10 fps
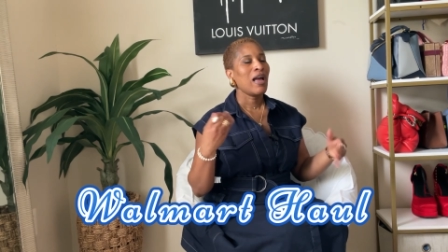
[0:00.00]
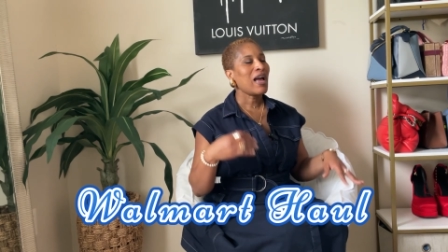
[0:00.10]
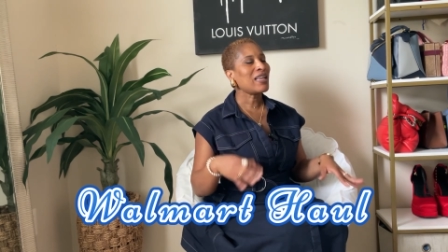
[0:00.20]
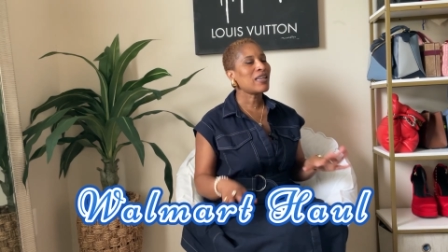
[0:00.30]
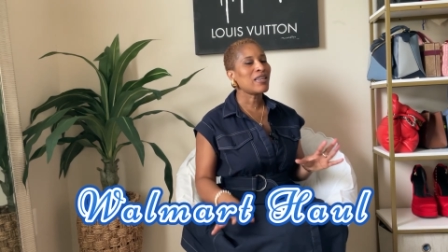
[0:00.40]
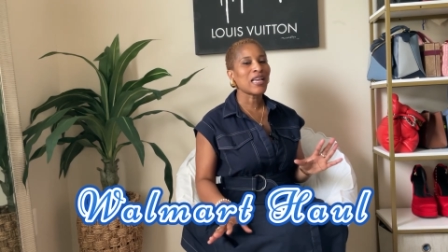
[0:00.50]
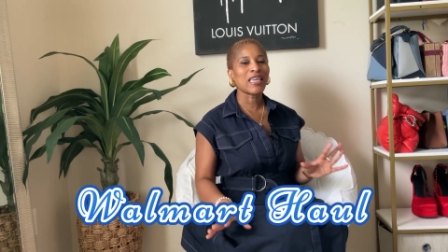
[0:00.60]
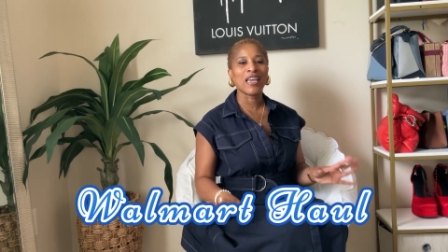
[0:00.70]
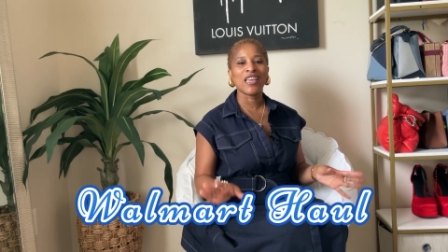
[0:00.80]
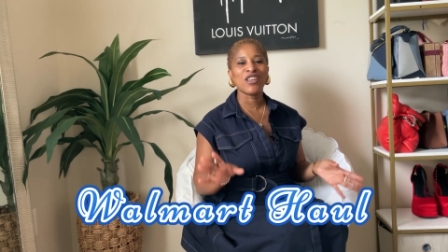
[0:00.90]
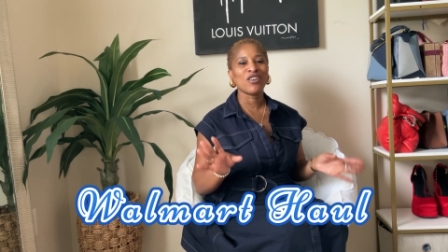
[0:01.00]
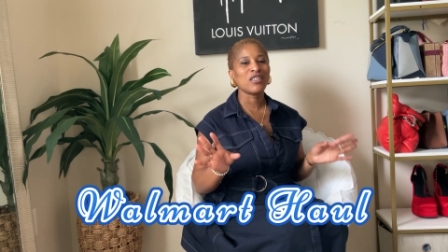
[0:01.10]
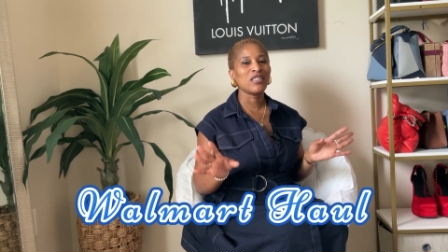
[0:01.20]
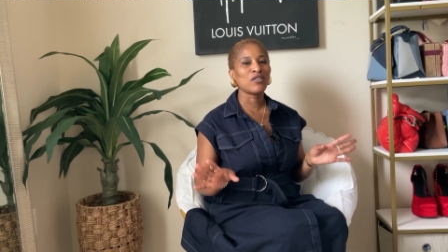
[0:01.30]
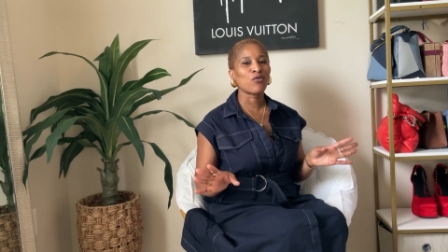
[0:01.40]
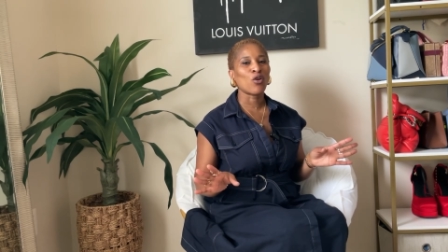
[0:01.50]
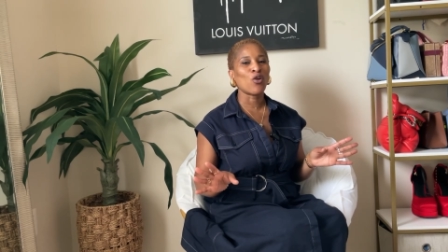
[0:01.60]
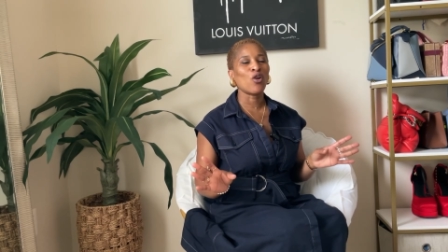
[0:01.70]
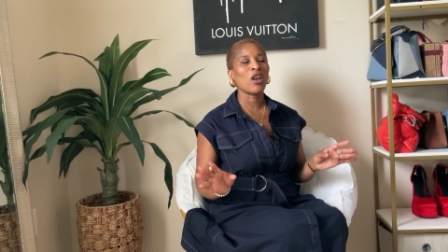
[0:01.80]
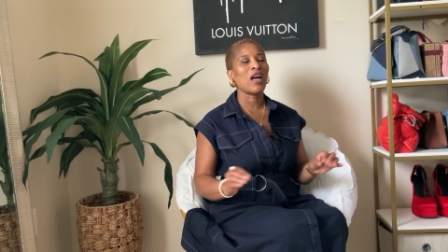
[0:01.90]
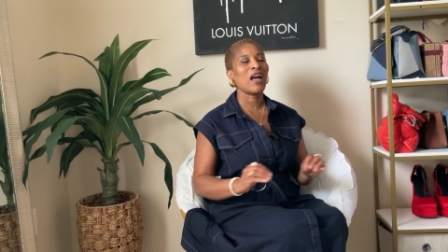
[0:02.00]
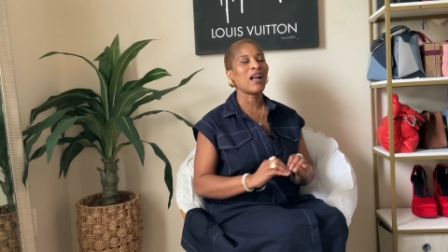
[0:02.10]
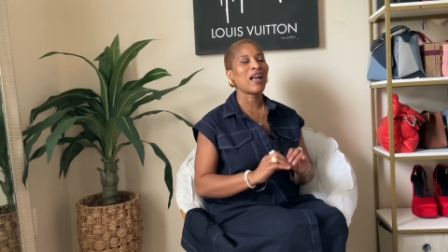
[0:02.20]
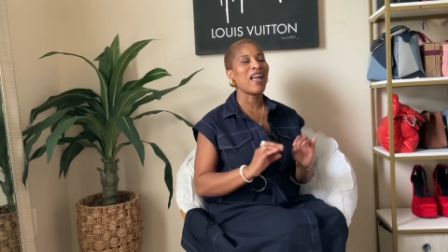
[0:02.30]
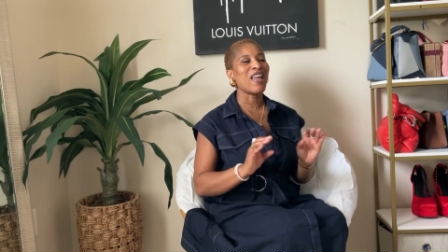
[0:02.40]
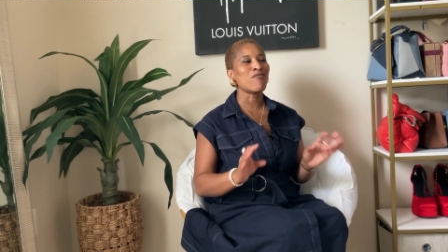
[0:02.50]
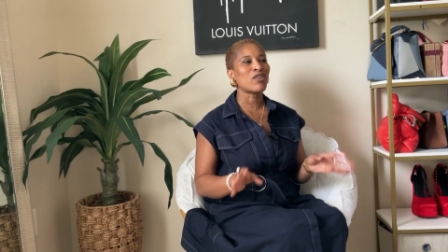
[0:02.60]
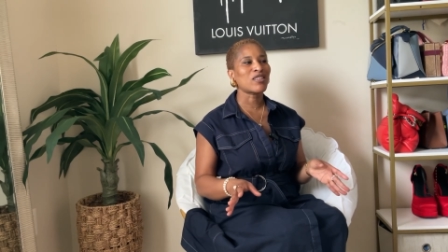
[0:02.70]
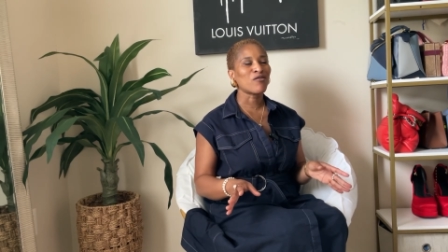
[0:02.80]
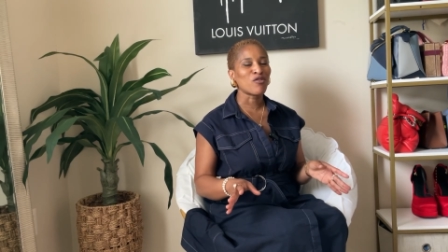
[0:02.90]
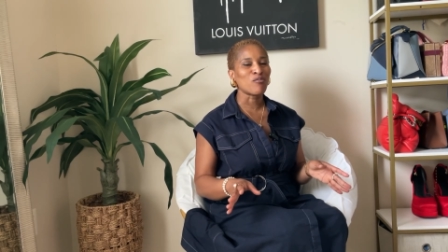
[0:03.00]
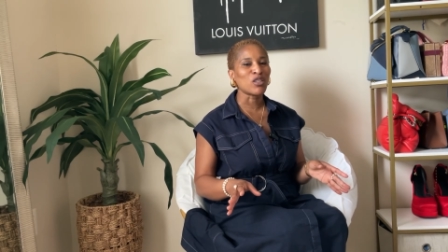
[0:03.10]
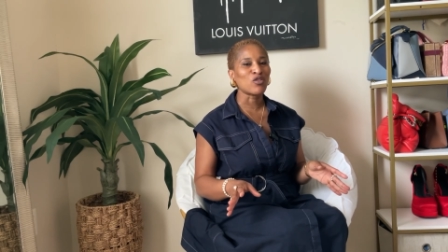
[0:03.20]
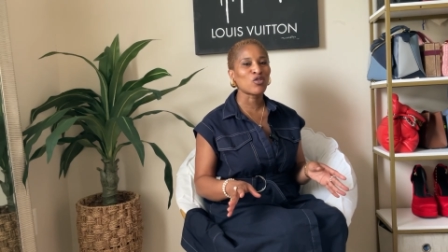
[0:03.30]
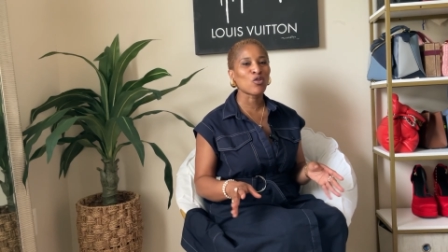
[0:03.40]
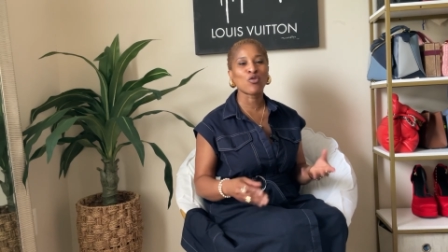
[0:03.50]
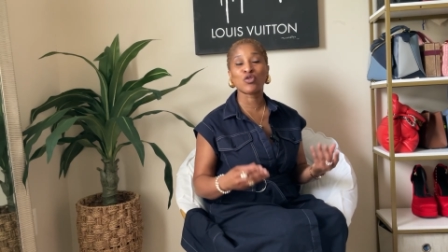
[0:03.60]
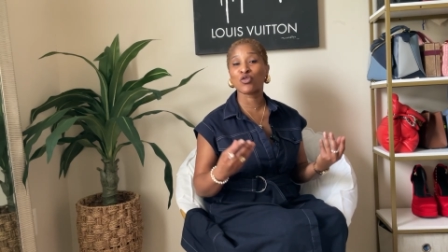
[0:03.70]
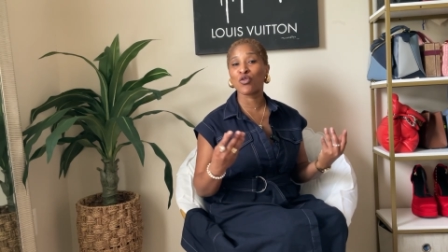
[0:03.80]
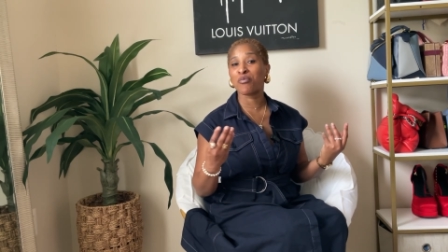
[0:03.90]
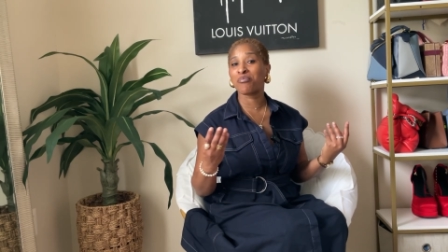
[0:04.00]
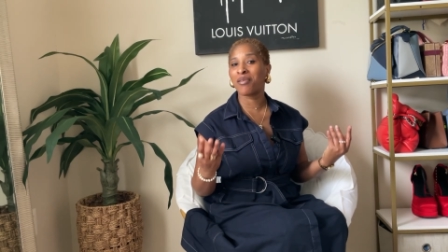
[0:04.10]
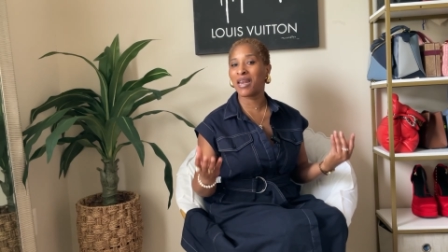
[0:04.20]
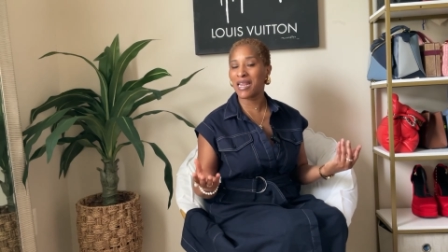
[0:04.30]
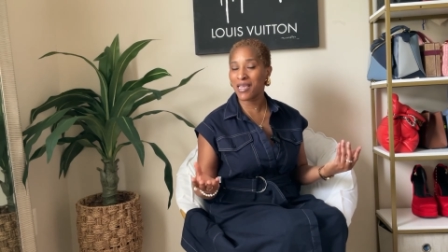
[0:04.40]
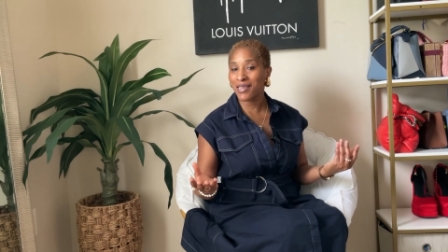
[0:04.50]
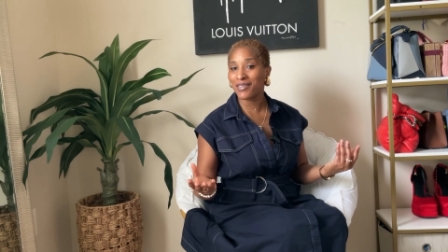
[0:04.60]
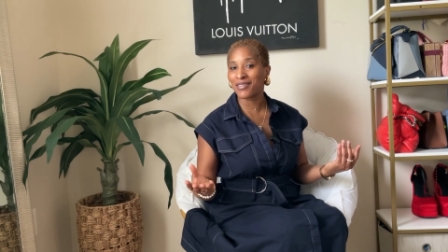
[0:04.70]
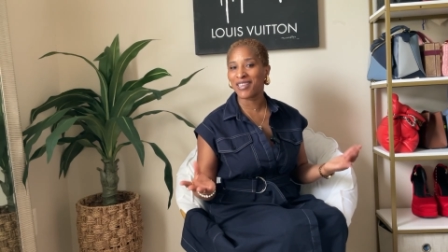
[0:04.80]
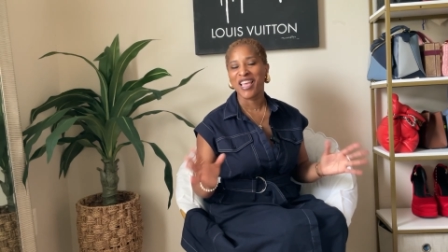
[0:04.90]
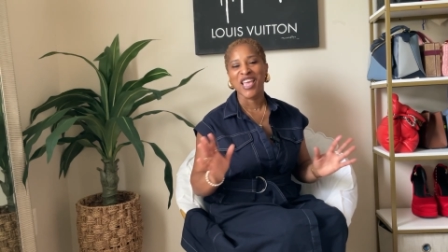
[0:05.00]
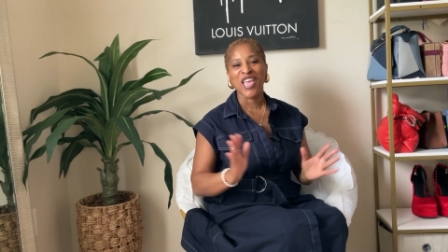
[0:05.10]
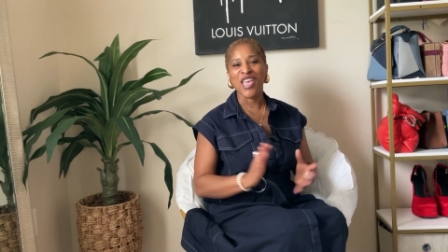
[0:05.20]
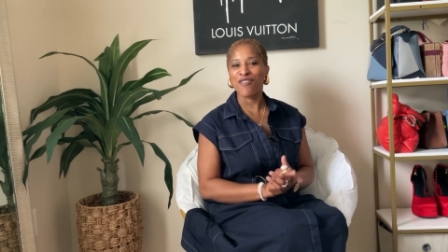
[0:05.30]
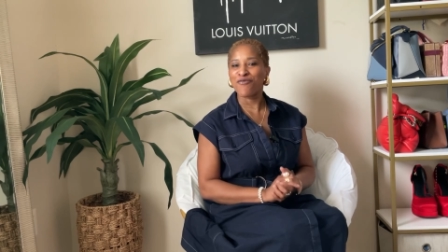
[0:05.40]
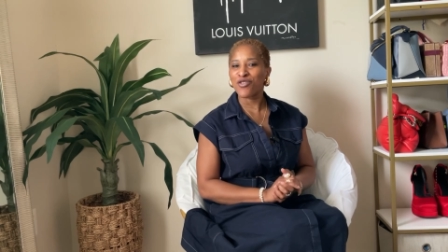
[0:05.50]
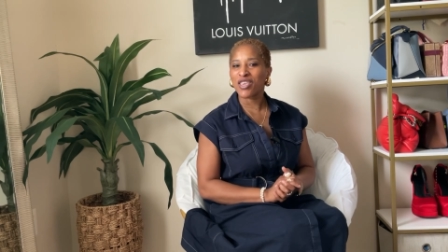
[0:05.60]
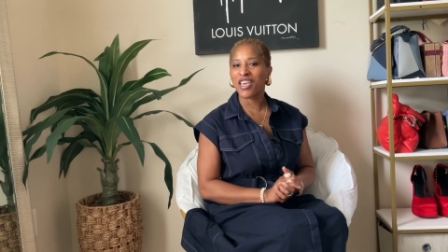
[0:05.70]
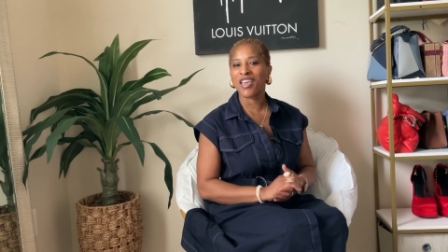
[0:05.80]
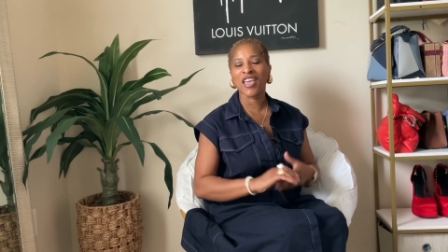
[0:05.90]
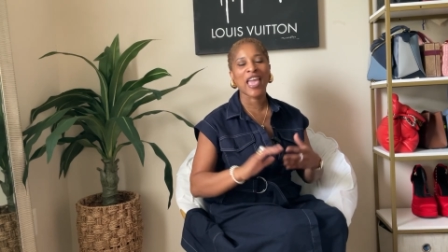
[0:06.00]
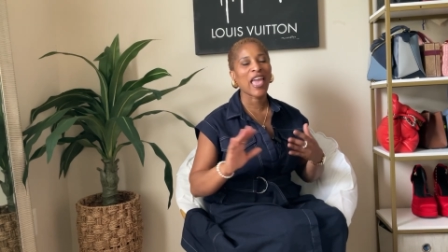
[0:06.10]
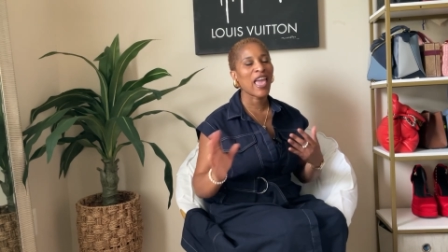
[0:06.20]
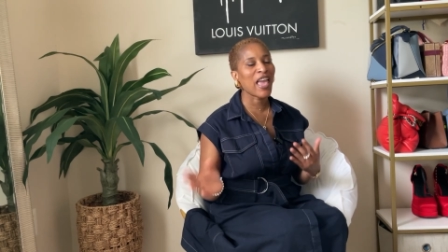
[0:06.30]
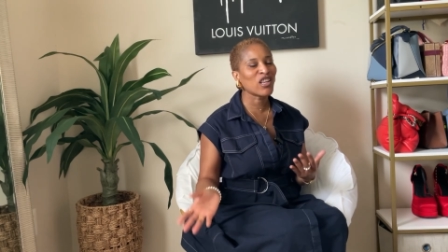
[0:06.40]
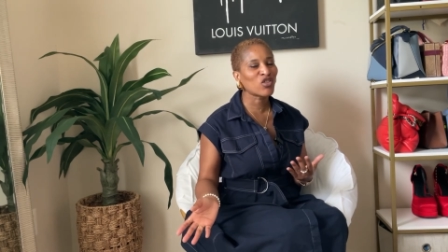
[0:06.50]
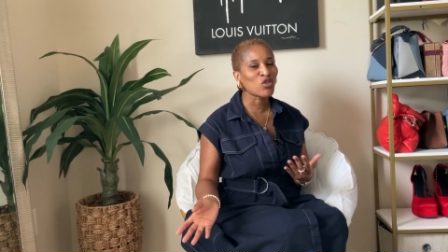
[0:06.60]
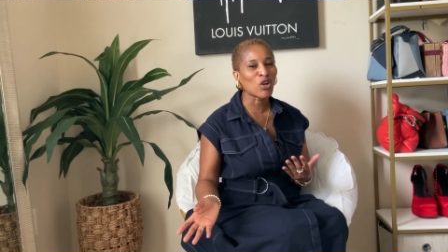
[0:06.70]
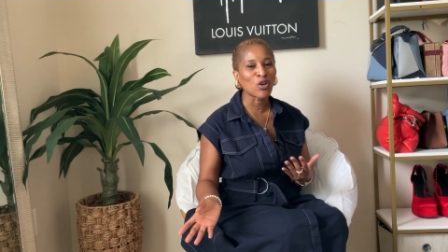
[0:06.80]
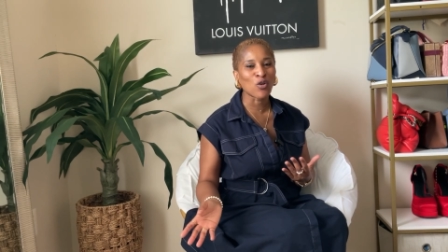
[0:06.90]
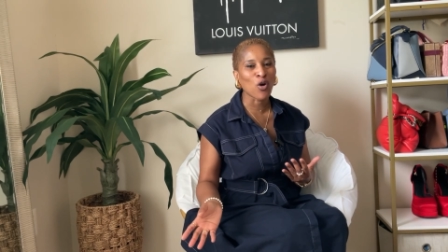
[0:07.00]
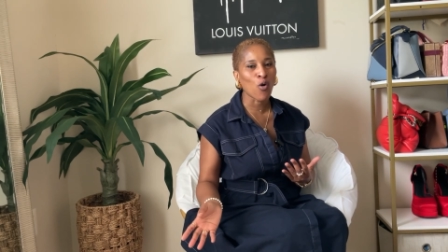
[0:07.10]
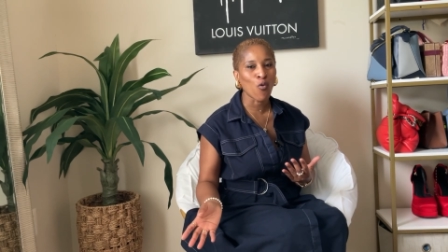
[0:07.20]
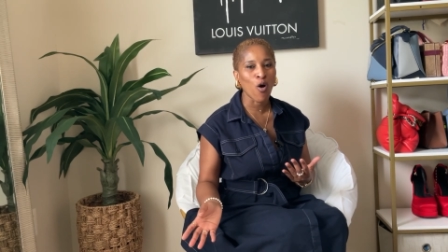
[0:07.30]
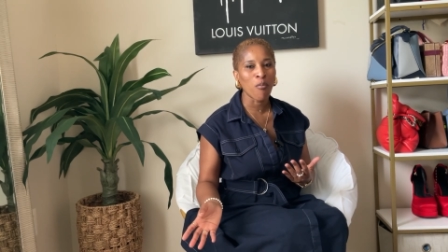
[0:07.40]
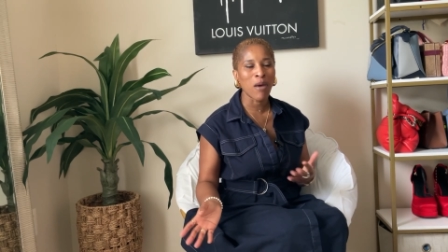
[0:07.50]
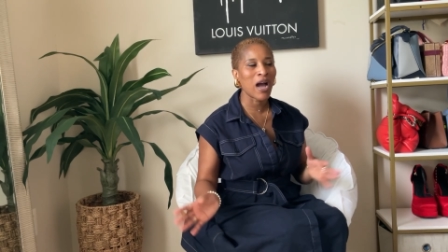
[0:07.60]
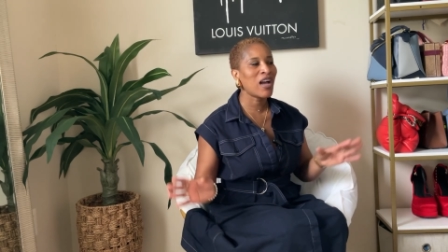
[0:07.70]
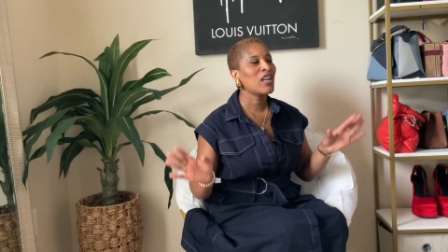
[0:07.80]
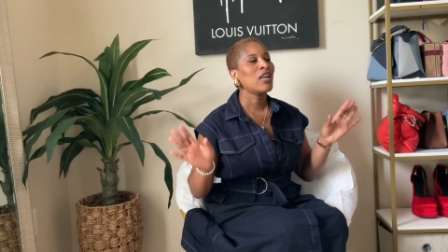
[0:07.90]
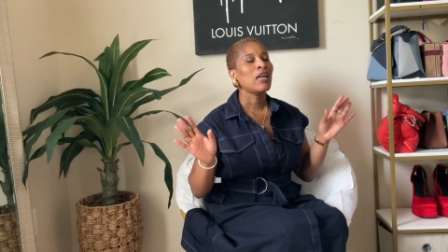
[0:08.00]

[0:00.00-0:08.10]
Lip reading: I did not get any of these from online. I got everything from in store. So please, if you can, hit your local Walmart.